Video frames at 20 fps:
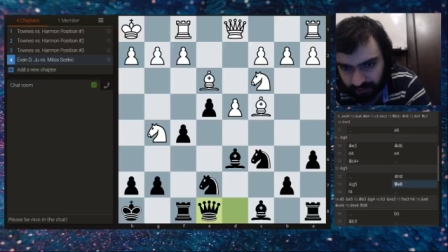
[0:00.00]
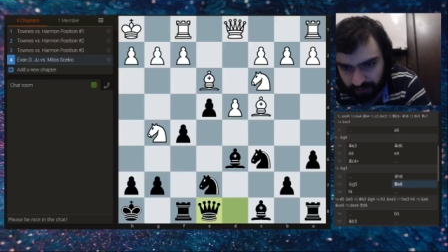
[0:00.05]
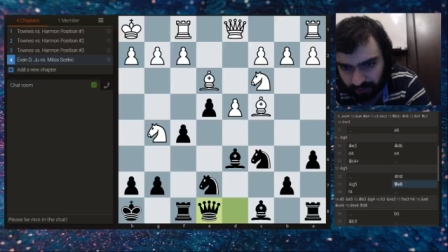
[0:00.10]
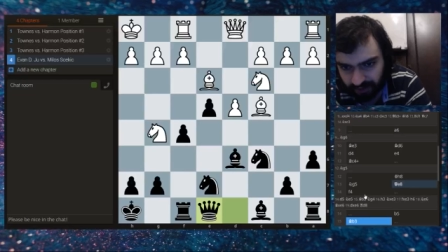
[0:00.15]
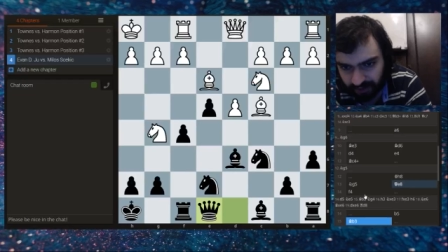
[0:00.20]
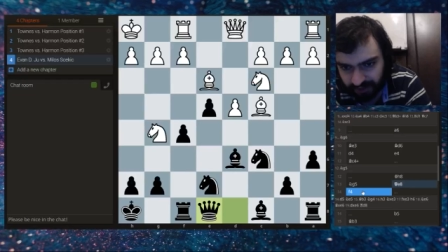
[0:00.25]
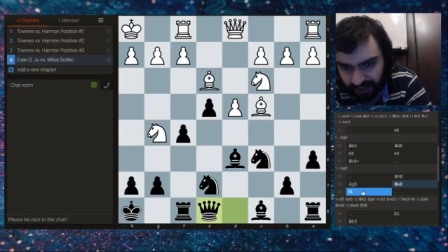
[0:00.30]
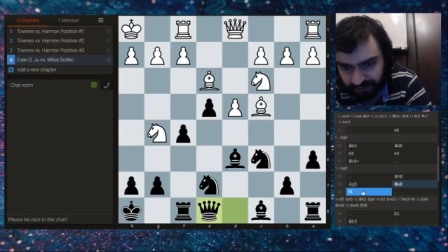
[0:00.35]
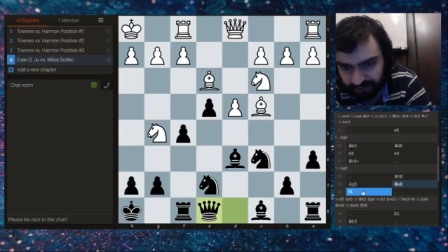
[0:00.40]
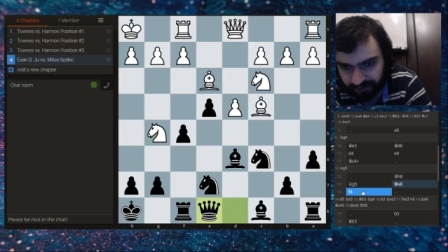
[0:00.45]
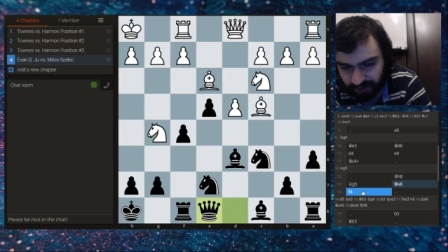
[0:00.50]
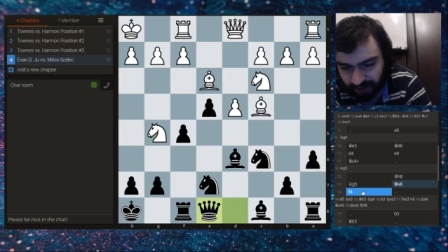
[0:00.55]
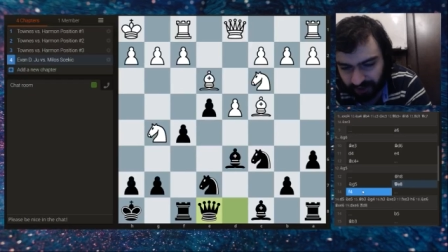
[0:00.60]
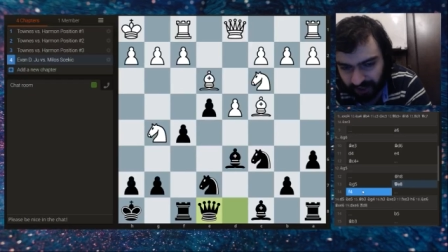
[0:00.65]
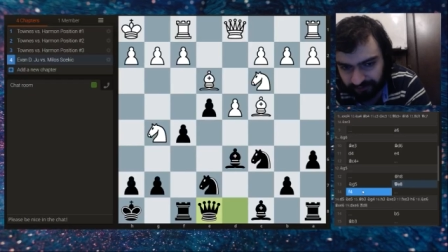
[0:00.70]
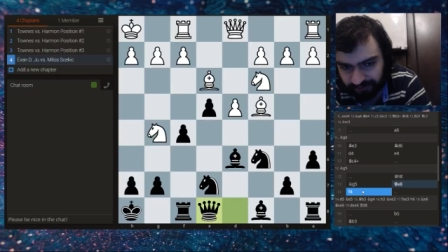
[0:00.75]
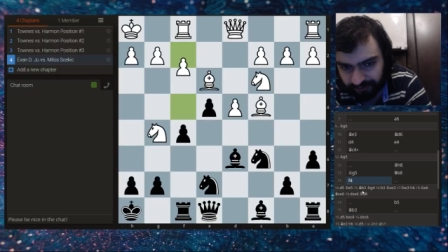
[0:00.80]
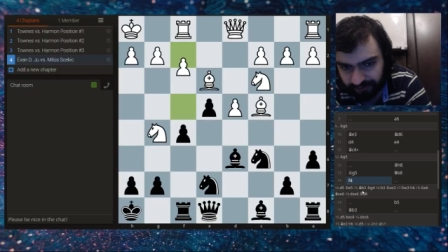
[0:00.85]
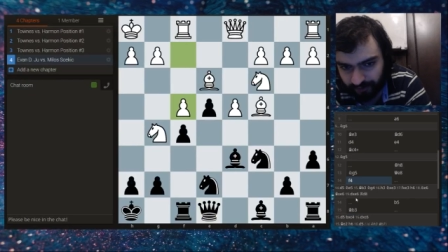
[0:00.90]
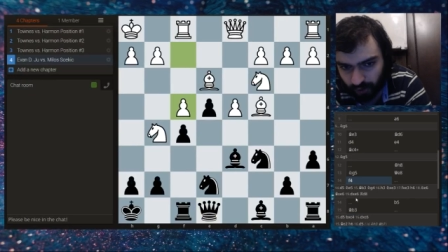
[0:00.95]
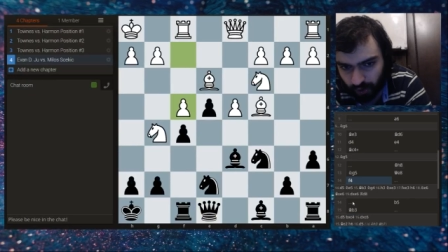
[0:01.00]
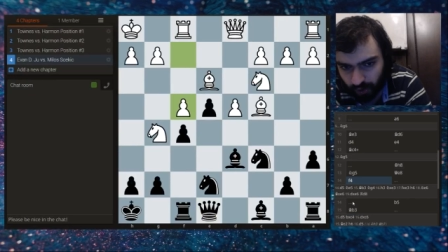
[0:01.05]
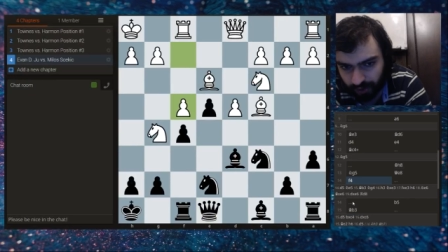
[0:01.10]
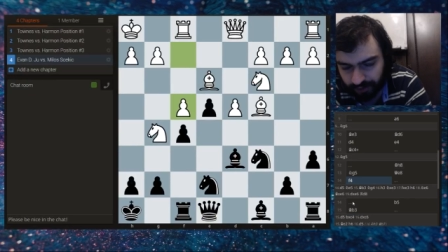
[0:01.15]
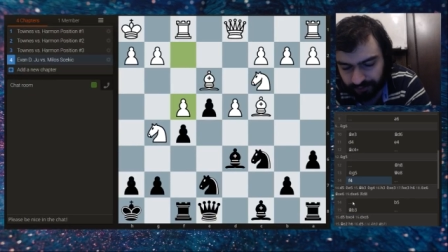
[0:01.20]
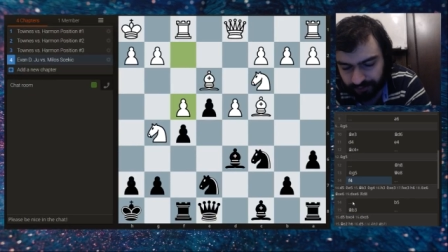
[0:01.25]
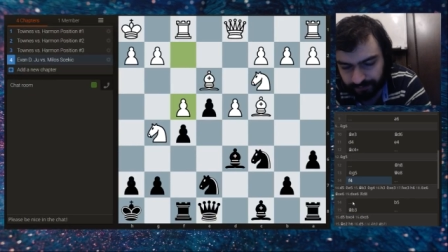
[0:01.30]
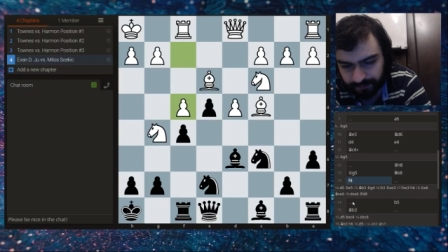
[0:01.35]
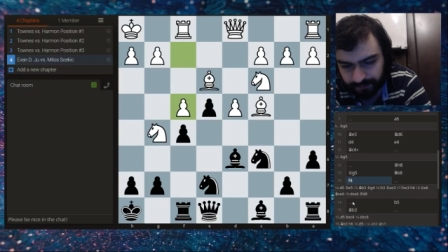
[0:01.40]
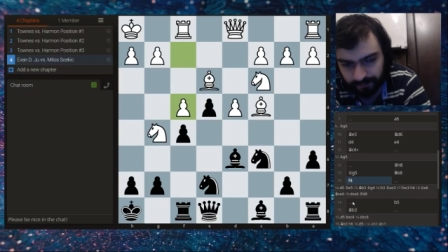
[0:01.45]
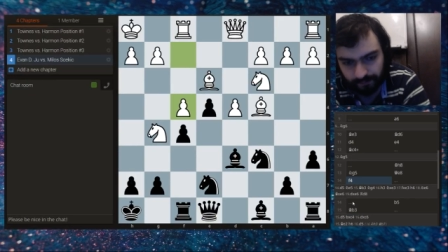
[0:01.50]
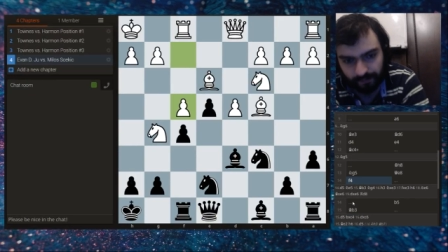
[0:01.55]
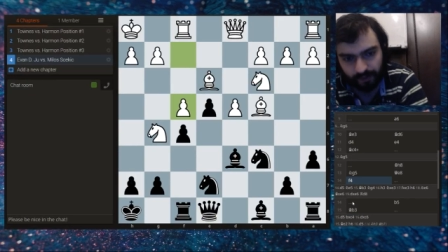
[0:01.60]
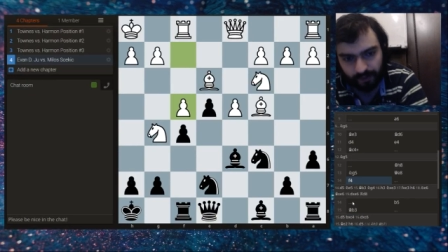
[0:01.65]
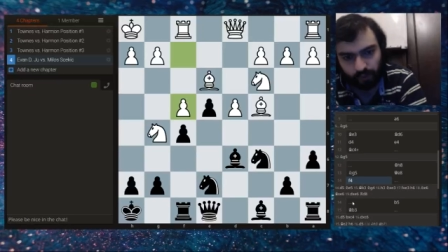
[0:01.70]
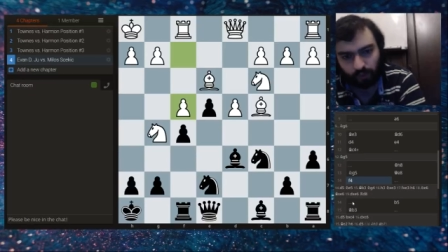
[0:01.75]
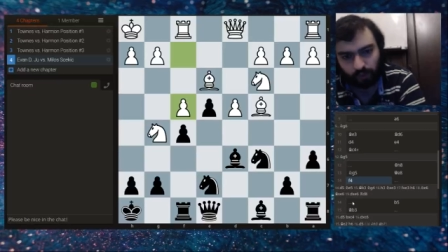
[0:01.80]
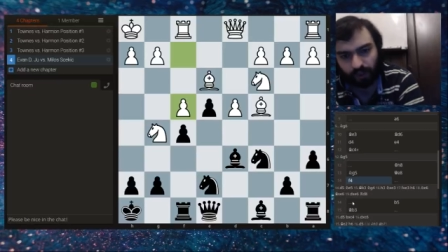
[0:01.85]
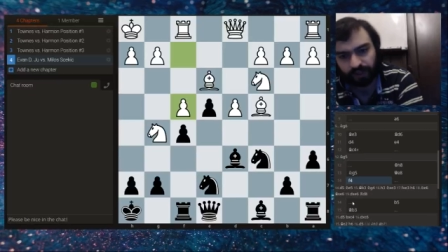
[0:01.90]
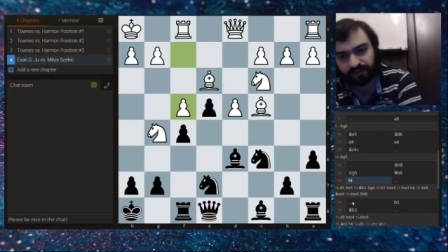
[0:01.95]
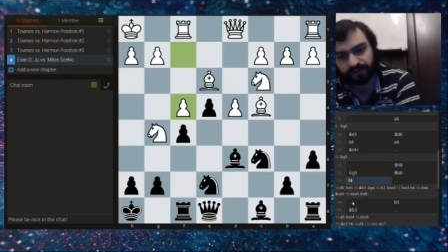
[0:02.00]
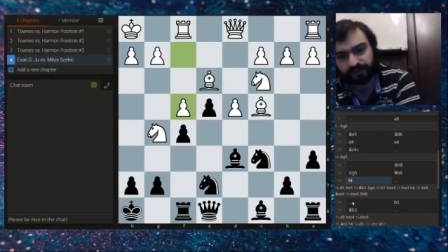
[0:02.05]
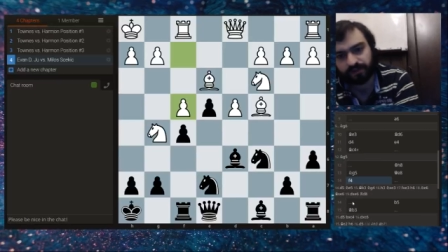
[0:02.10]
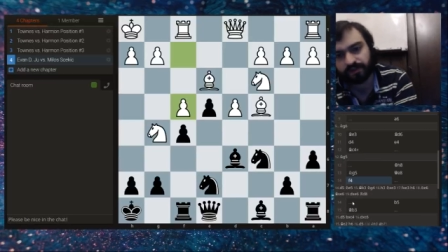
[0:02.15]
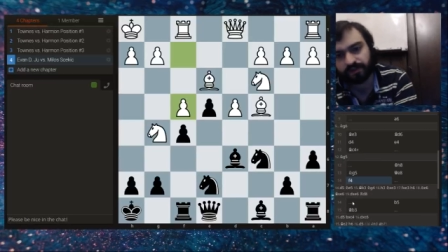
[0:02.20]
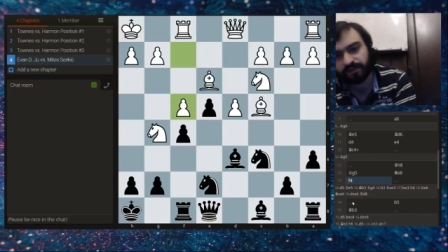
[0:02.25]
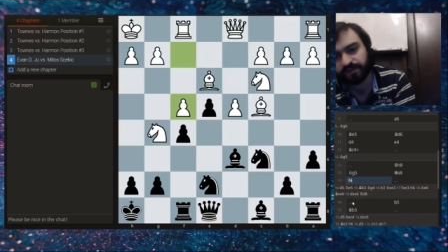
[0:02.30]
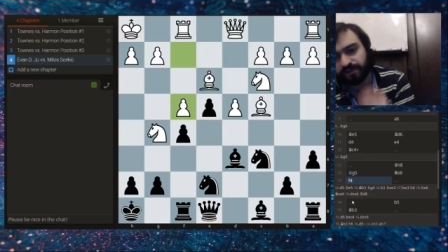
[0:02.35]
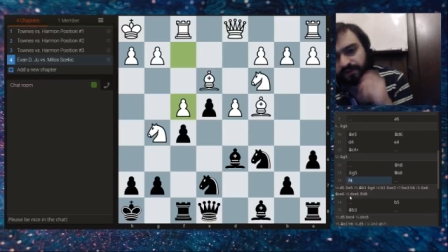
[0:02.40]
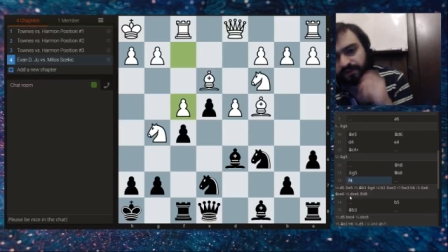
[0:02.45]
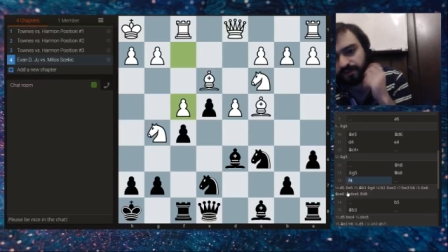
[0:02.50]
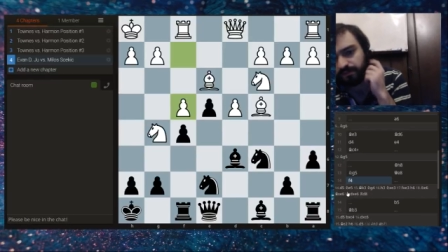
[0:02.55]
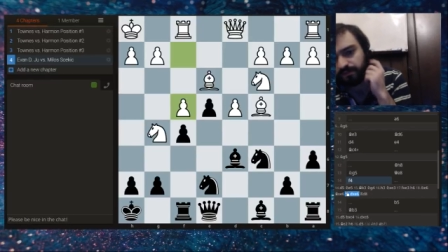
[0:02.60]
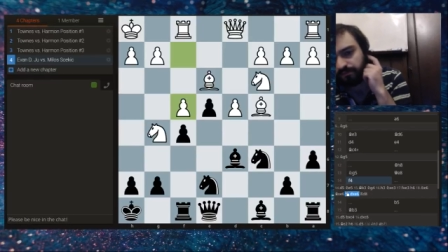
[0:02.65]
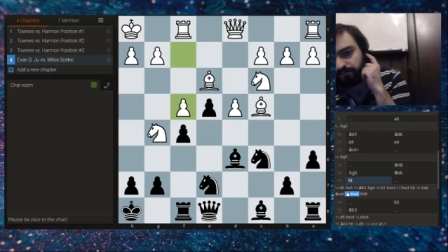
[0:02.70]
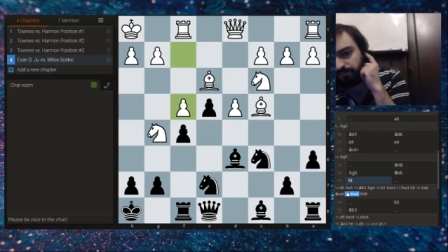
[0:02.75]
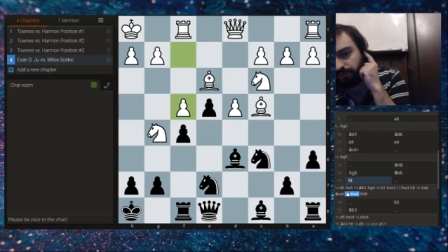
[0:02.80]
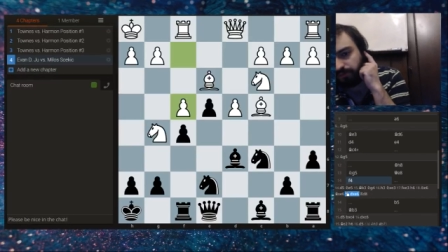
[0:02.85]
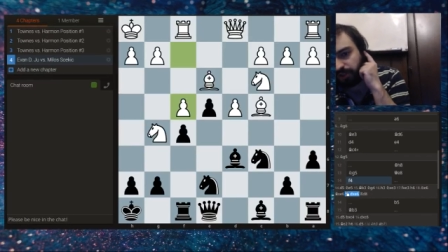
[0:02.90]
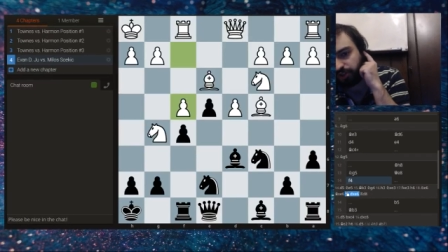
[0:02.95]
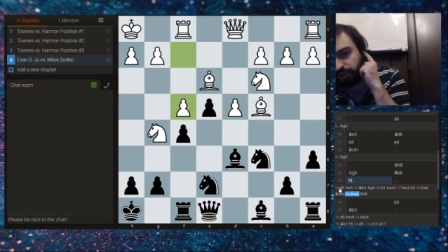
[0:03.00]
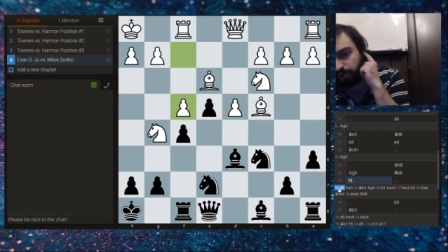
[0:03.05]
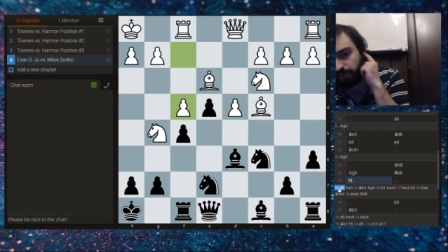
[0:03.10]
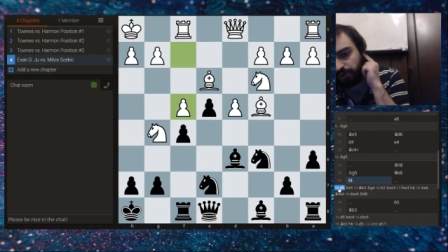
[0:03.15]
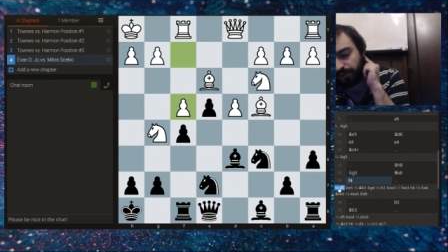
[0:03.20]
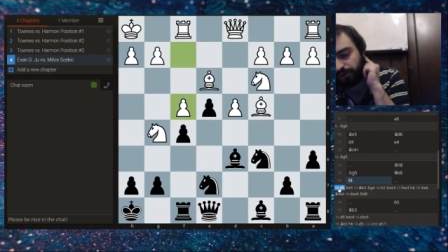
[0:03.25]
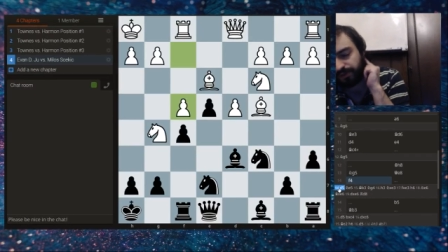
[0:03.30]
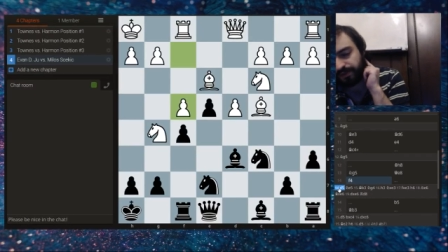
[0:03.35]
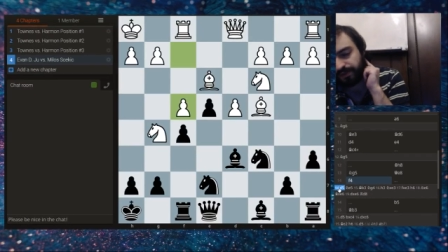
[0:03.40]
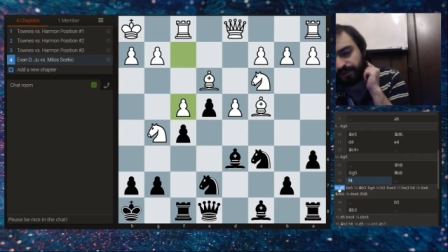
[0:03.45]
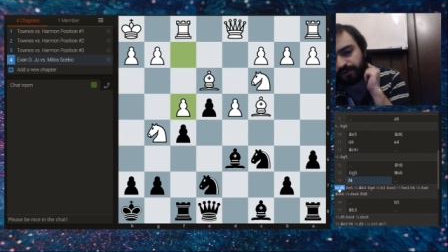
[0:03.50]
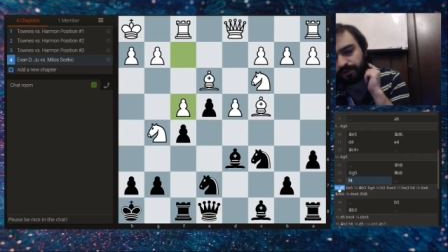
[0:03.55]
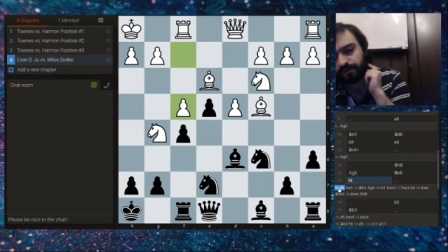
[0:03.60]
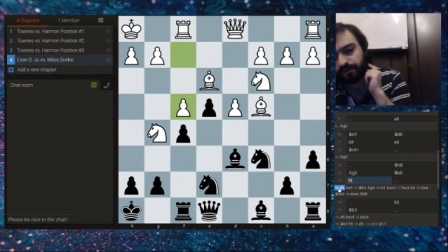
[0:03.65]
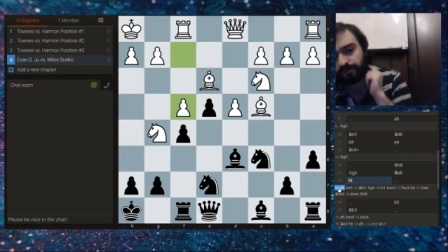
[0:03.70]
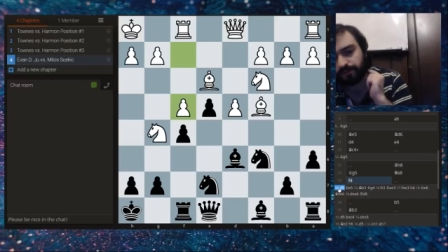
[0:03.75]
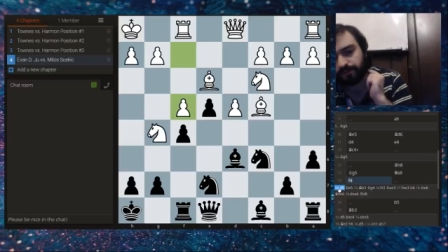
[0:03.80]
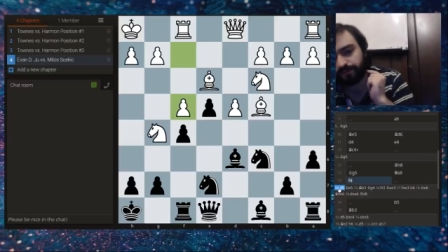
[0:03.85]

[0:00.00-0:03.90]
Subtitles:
but after f4, white is much worse.